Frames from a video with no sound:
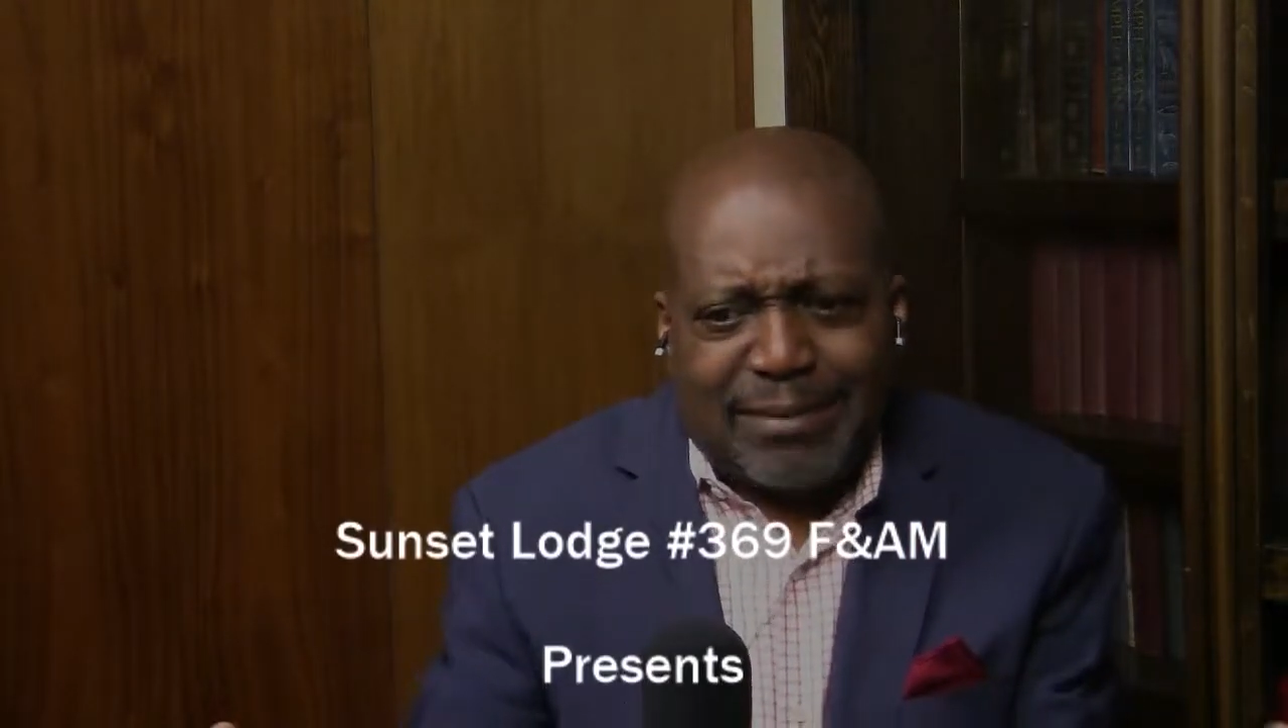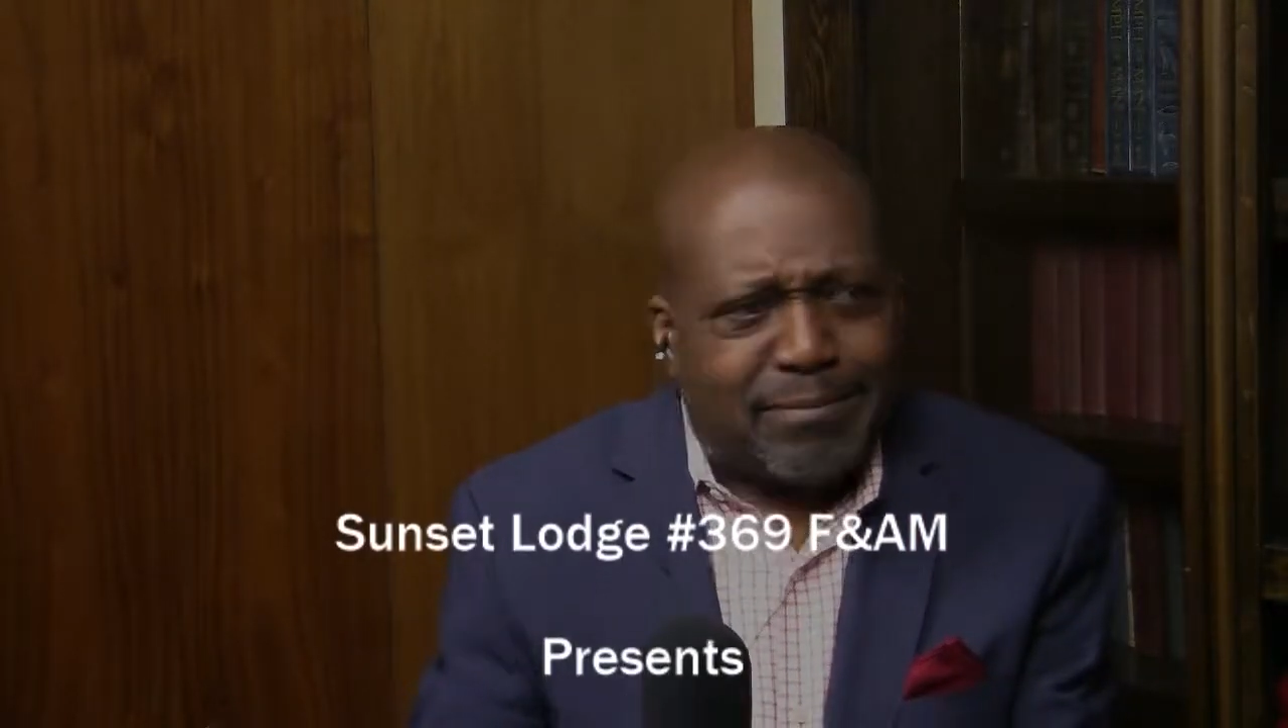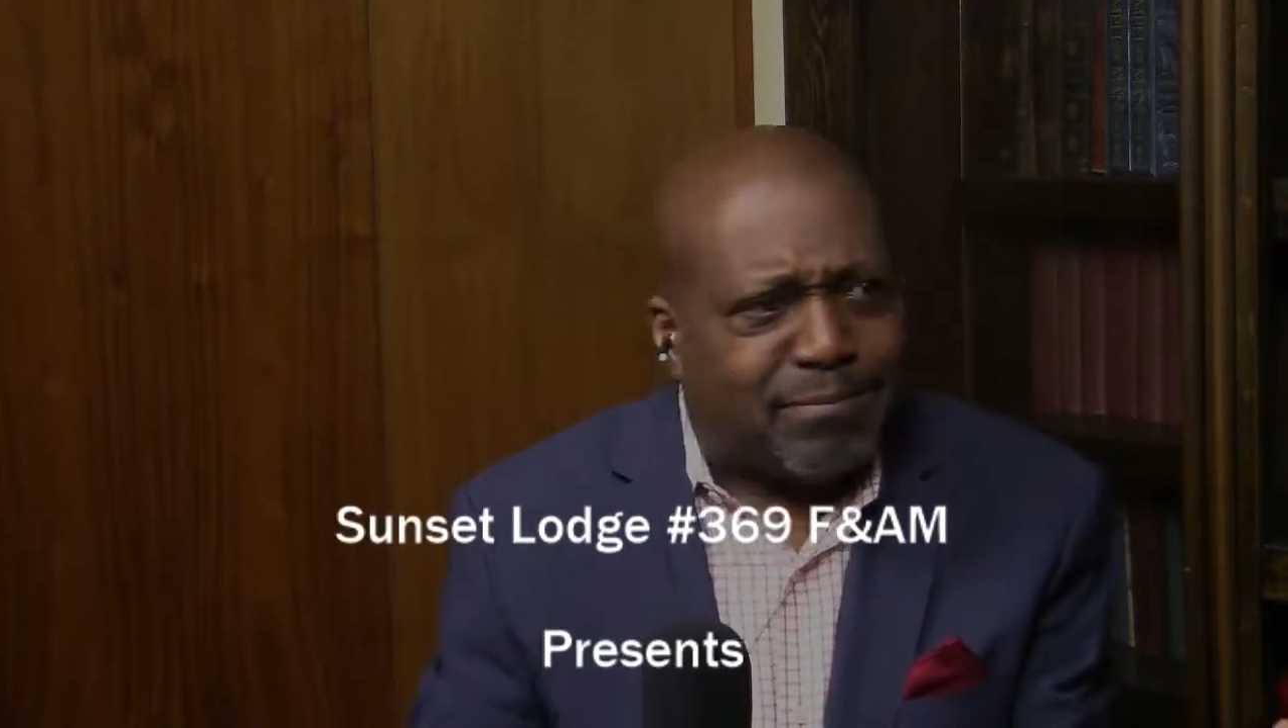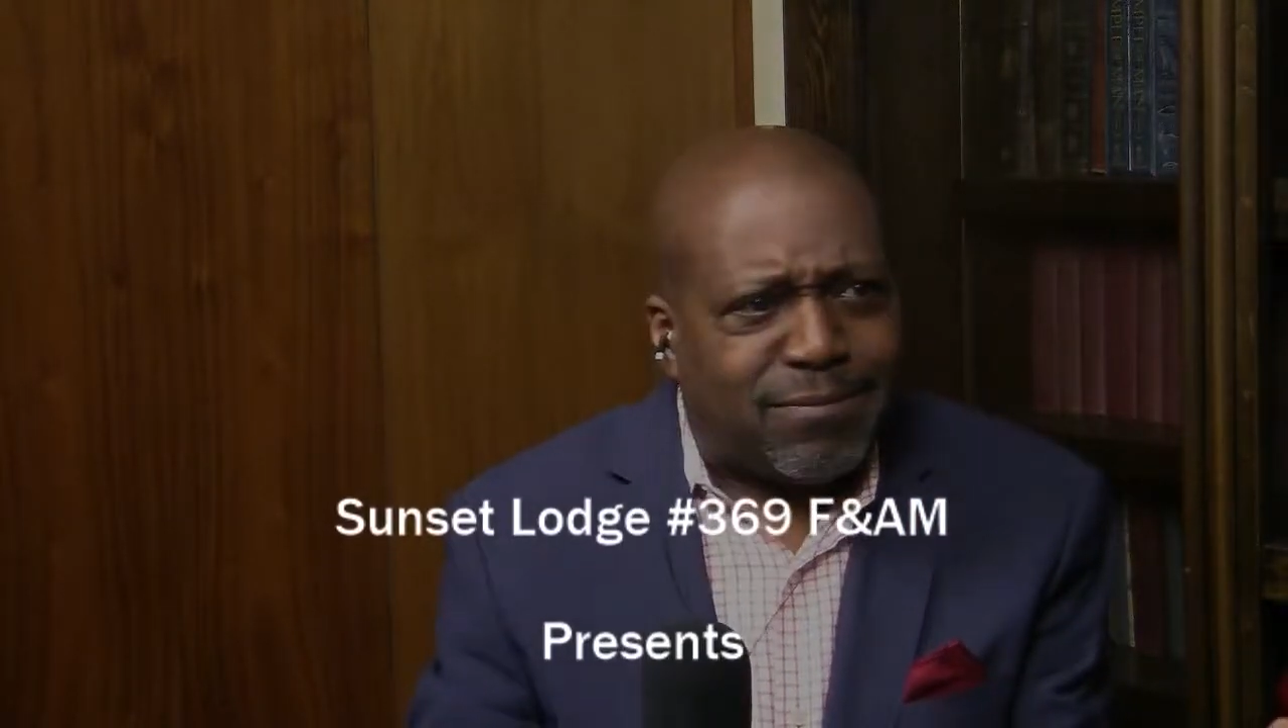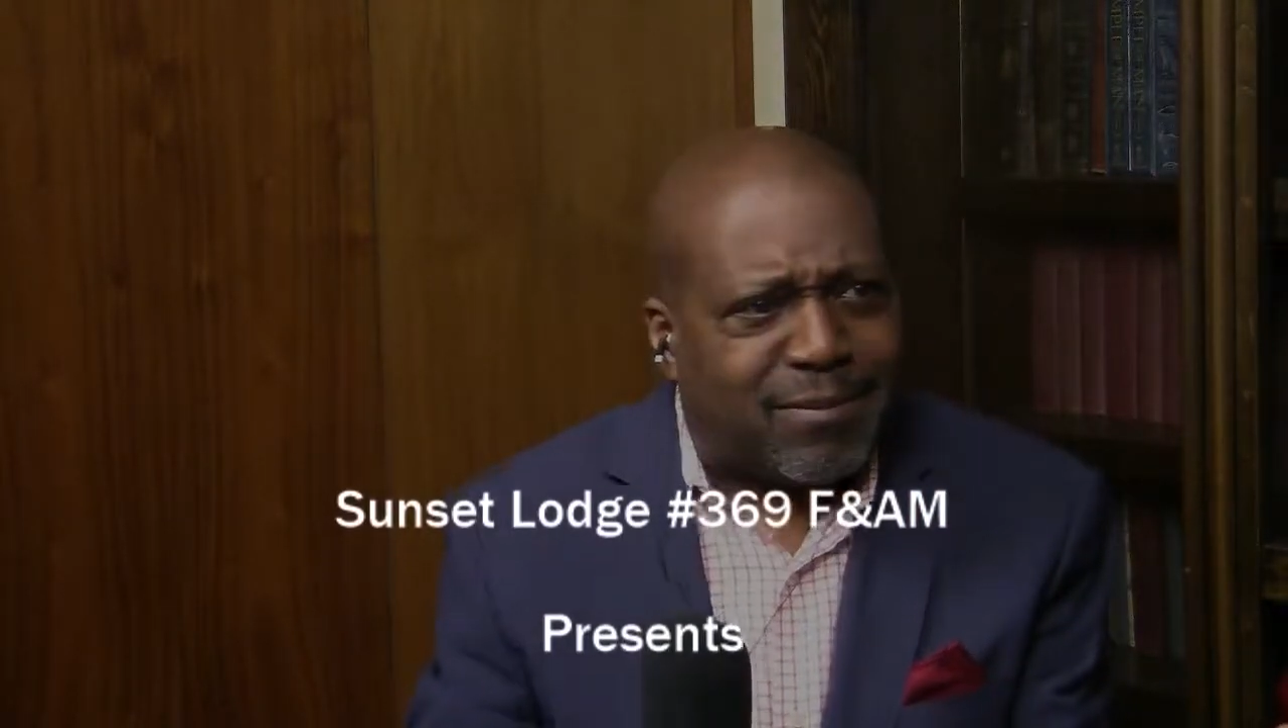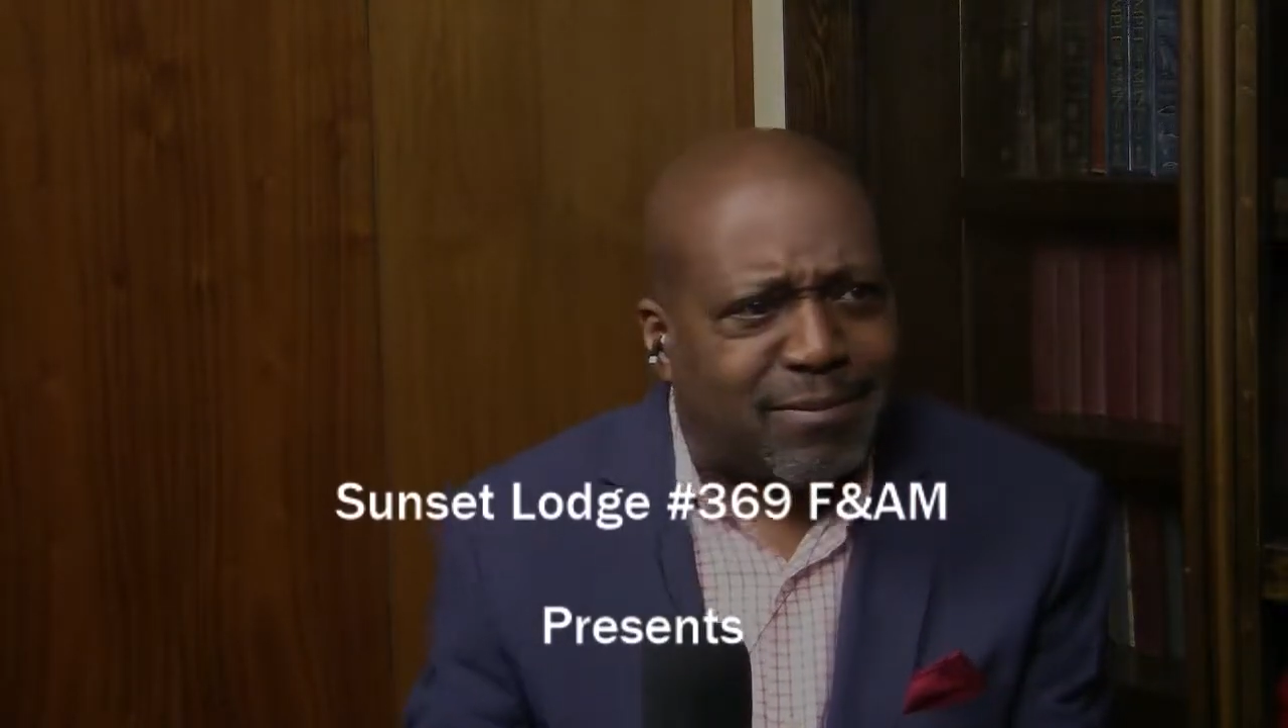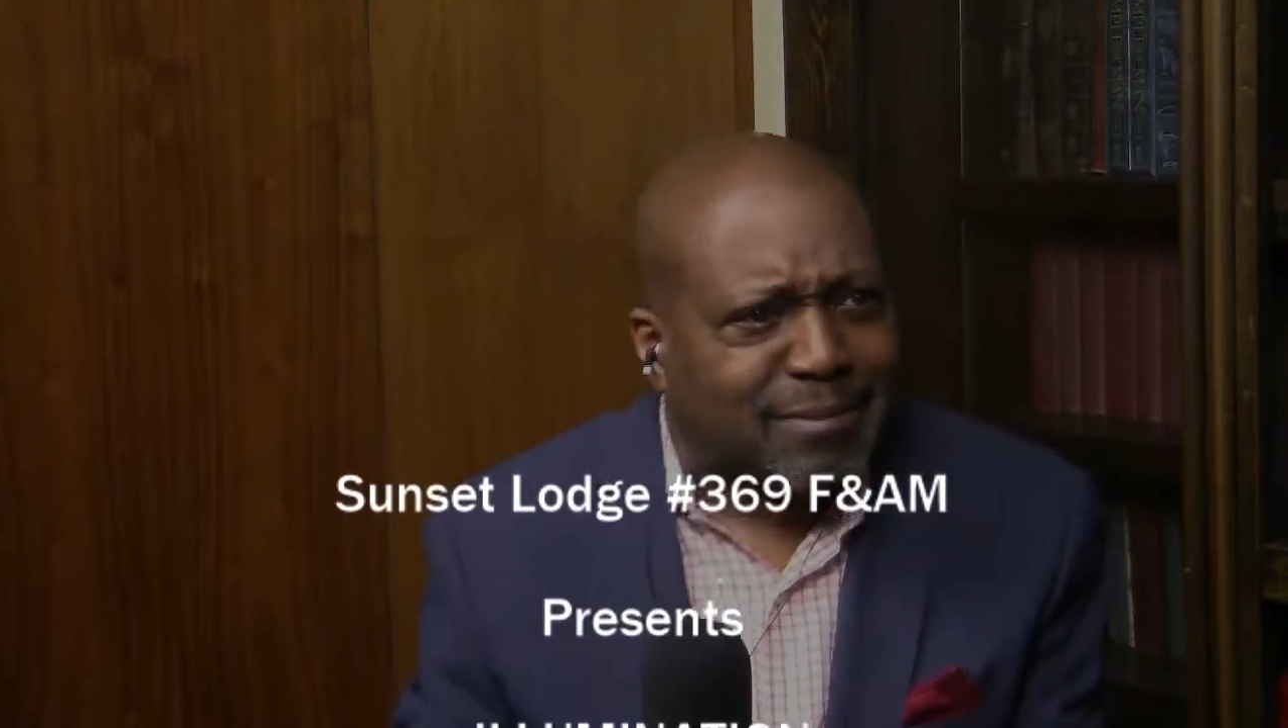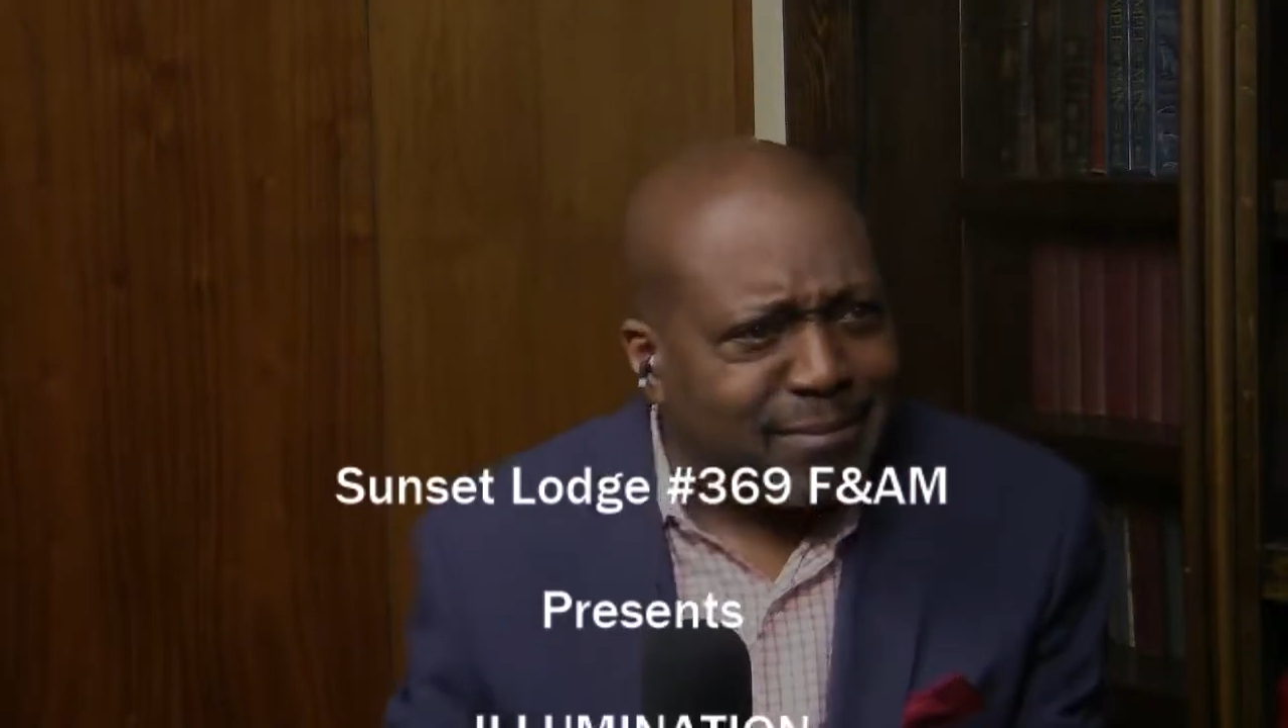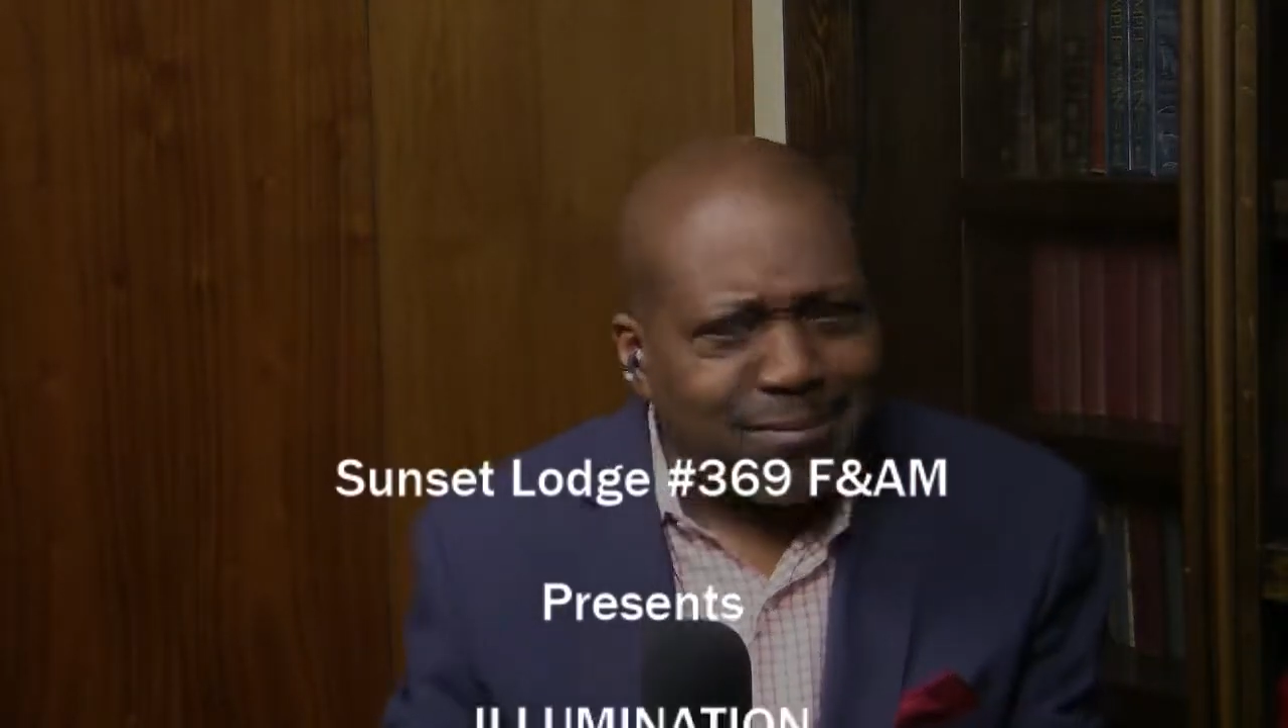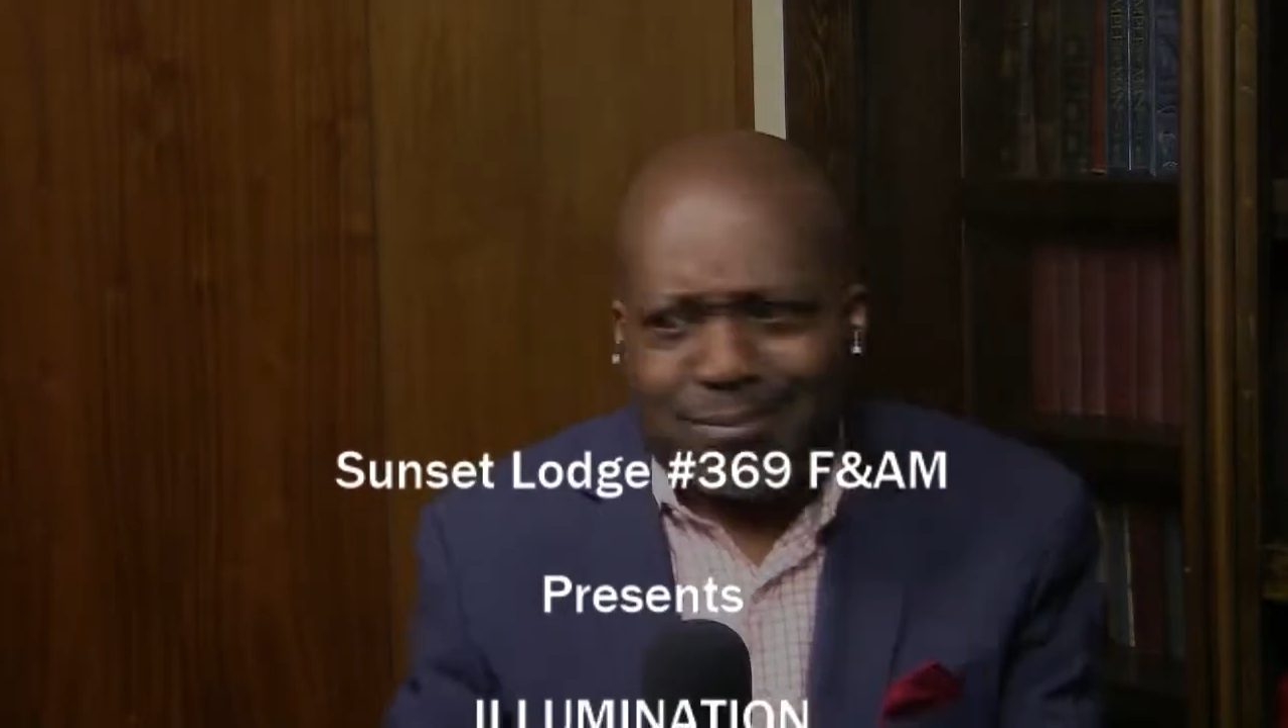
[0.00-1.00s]
you
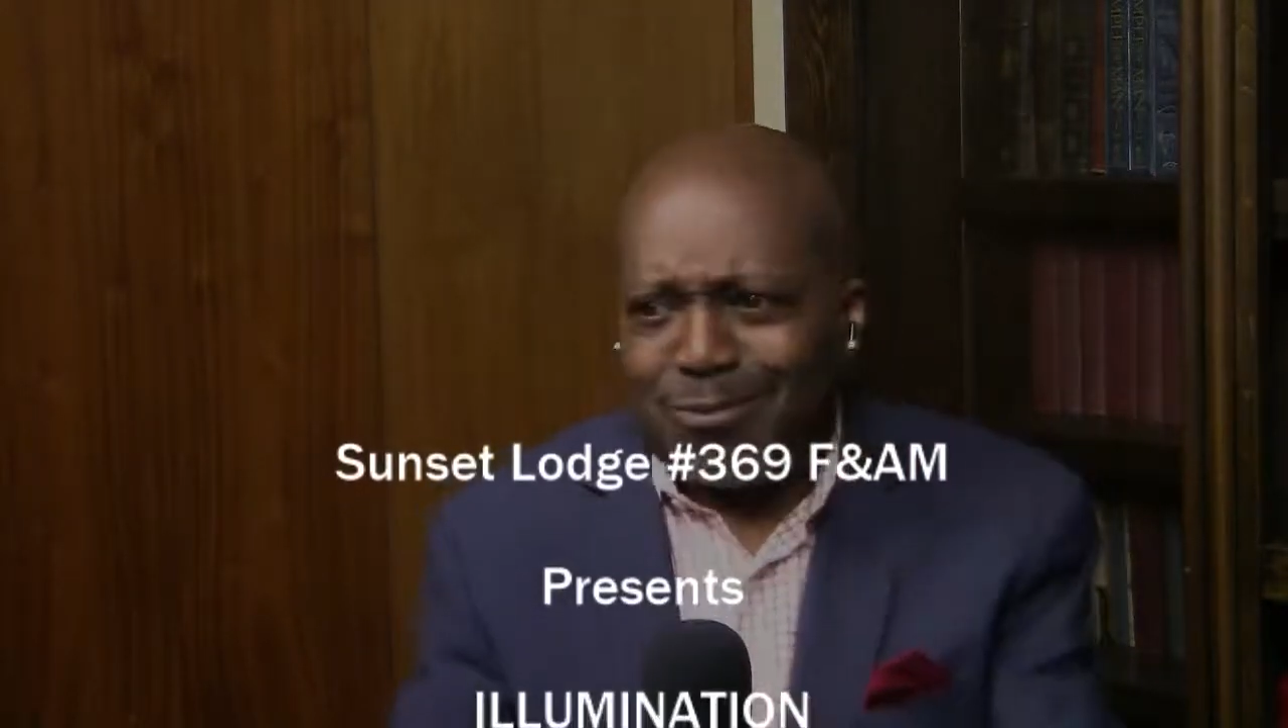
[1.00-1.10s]
what